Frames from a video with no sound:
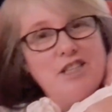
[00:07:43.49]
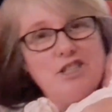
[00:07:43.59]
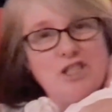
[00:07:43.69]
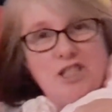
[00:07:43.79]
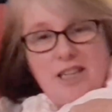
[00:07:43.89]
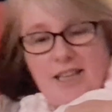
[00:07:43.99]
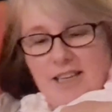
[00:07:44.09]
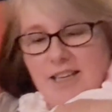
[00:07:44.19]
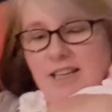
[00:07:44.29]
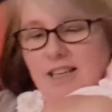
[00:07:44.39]

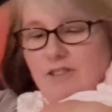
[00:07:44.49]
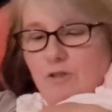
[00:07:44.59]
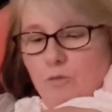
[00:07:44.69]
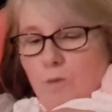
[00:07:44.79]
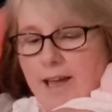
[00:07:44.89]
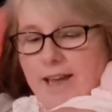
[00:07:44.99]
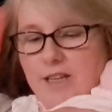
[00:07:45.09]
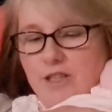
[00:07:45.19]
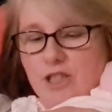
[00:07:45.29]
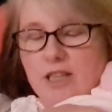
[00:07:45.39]
She, the way
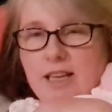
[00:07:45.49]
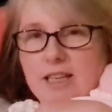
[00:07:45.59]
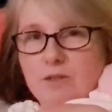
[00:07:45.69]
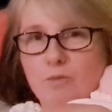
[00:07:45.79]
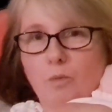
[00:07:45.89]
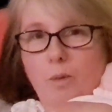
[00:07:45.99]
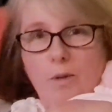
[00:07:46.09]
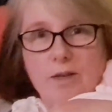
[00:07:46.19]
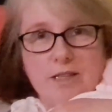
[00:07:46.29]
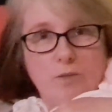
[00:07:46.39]
she is,
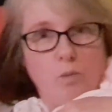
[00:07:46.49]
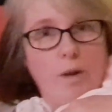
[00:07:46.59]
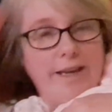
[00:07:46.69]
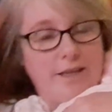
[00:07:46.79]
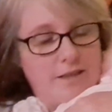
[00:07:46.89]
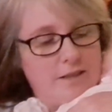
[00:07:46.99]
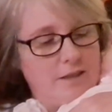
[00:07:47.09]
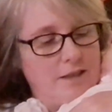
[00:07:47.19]
is weighted,